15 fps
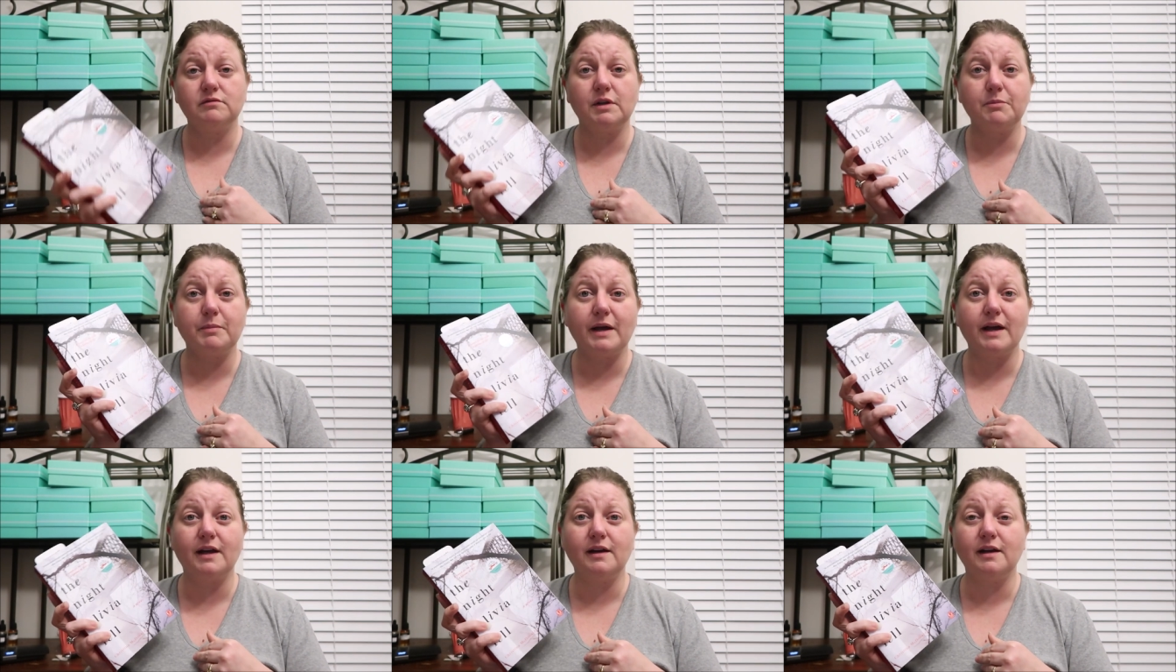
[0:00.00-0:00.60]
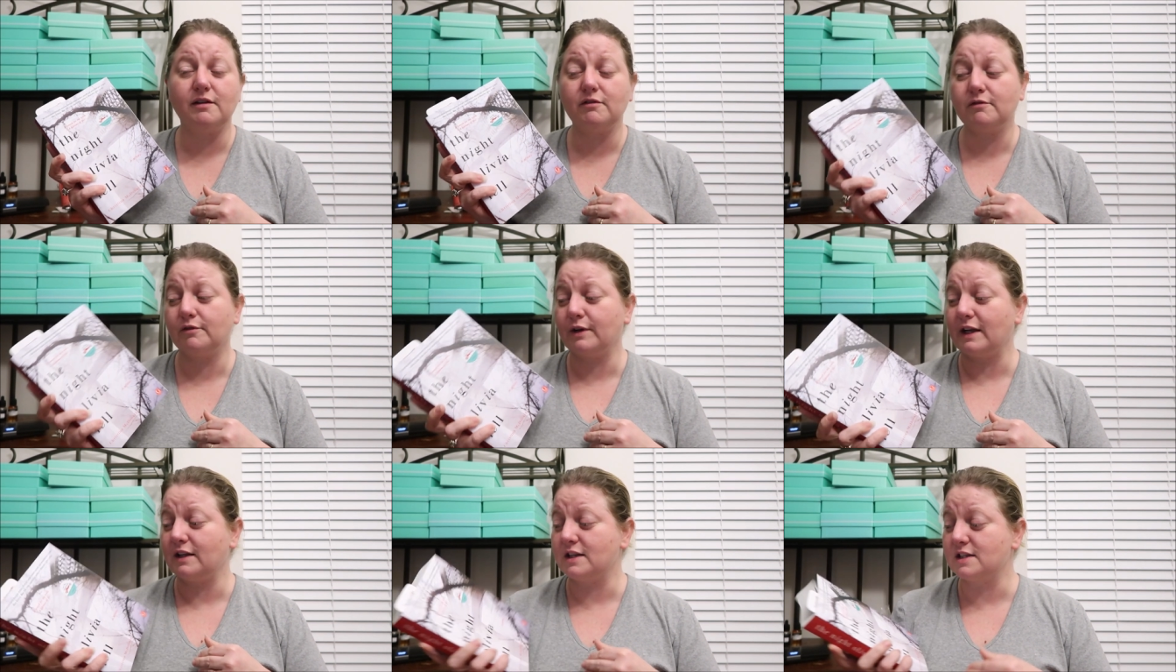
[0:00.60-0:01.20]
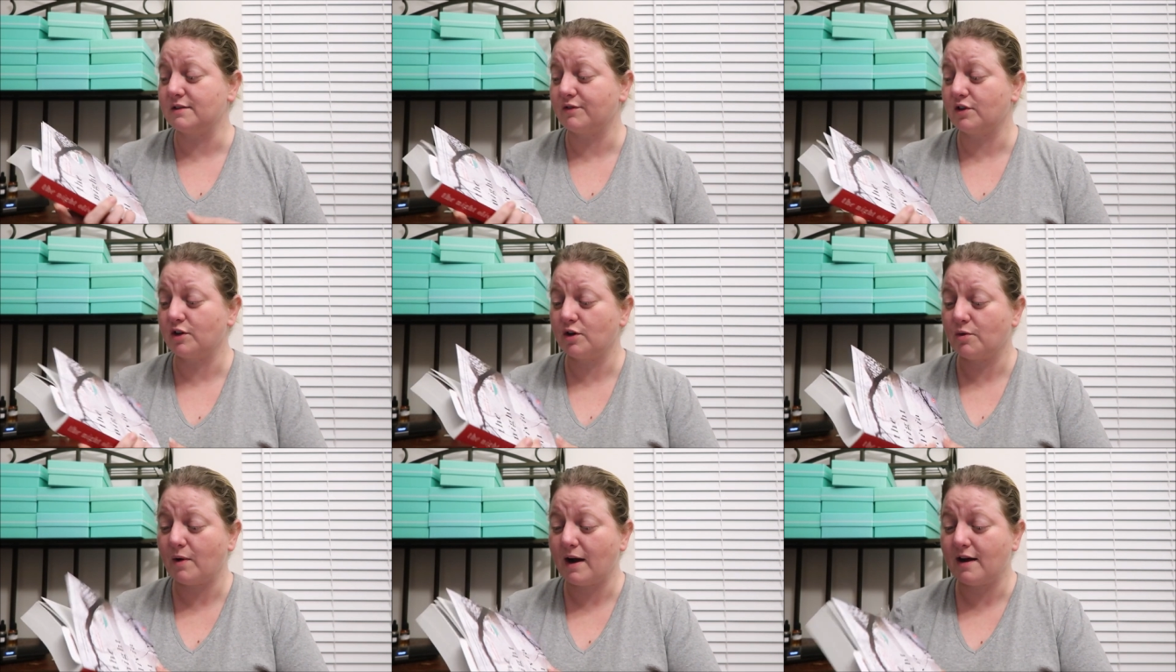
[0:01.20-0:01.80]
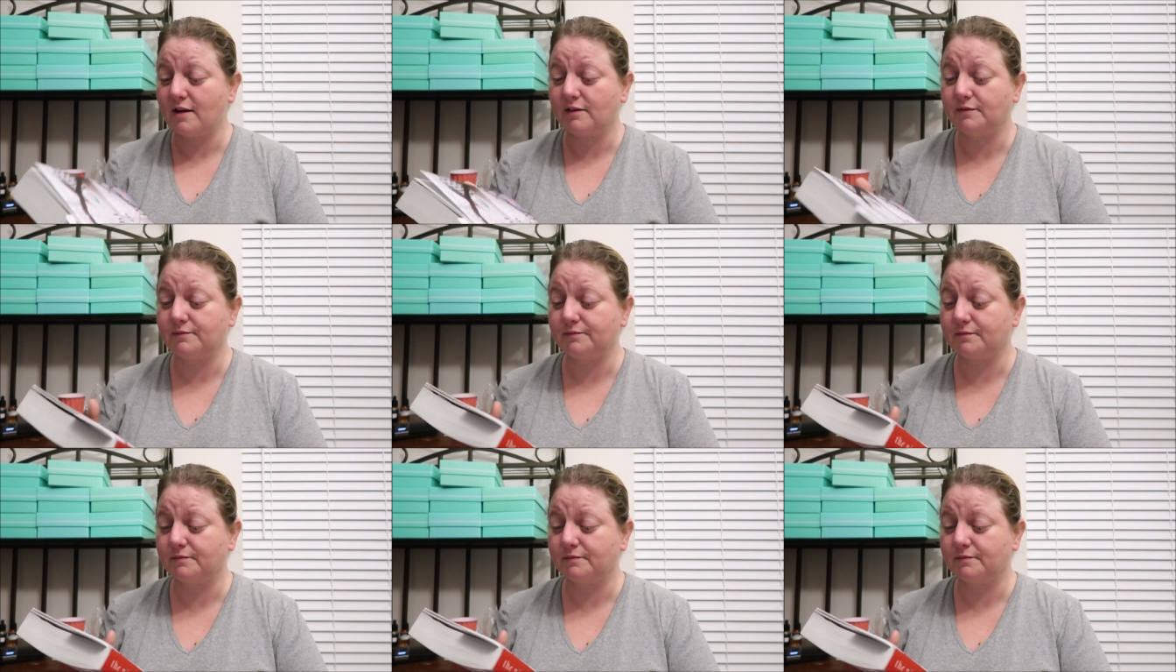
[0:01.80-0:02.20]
in bed and read this for a little while